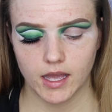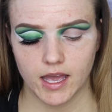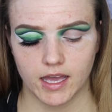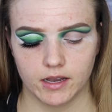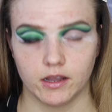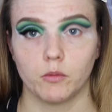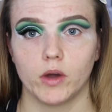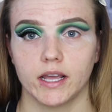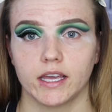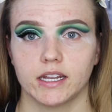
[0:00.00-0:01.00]
And
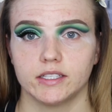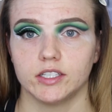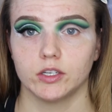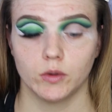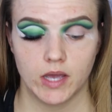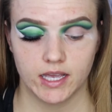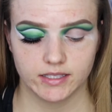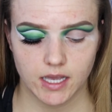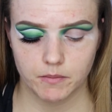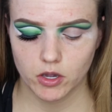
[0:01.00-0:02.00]
what I'm gonna do
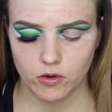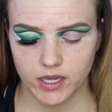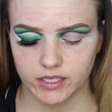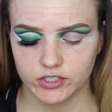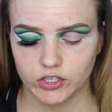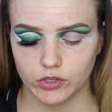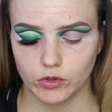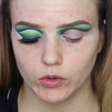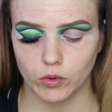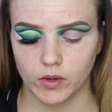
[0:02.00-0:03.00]
is I'm going
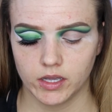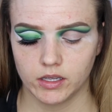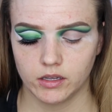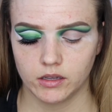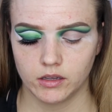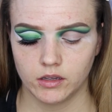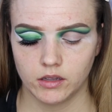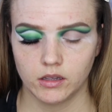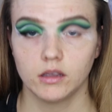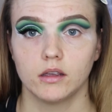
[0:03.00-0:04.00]
to
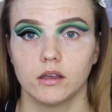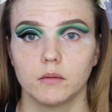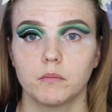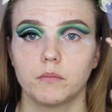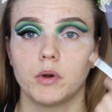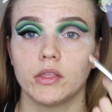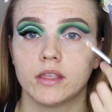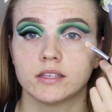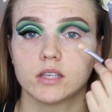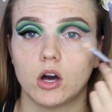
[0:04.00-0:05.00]
put
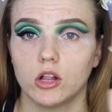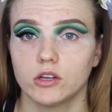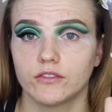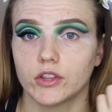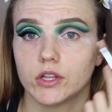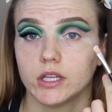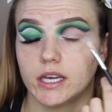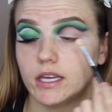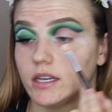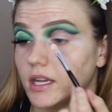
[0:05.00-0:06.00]
this all over the
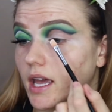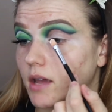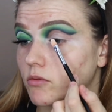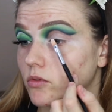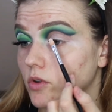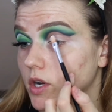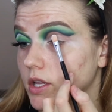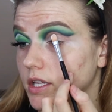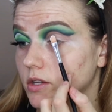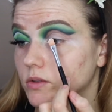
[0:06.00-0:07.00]
lid and
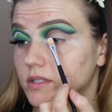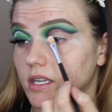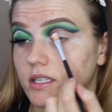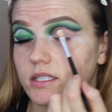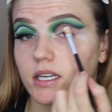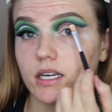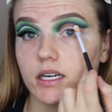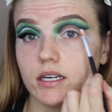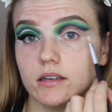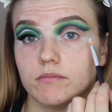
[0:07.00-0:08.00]
really use it
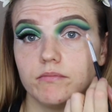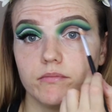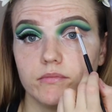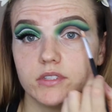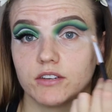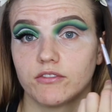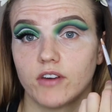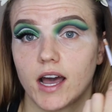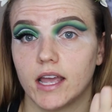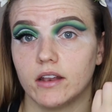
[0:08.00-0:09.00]
to
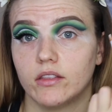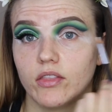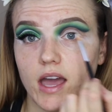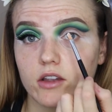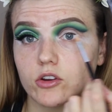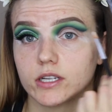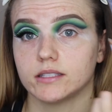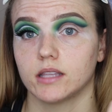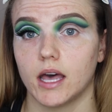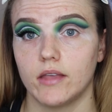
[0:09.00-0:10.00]
define that
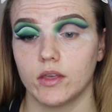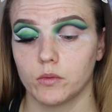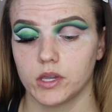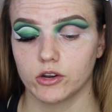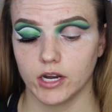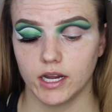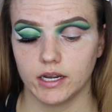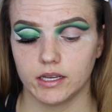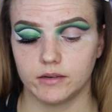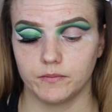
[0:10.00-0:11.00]
crease line that we
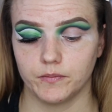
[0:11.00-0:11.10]
created.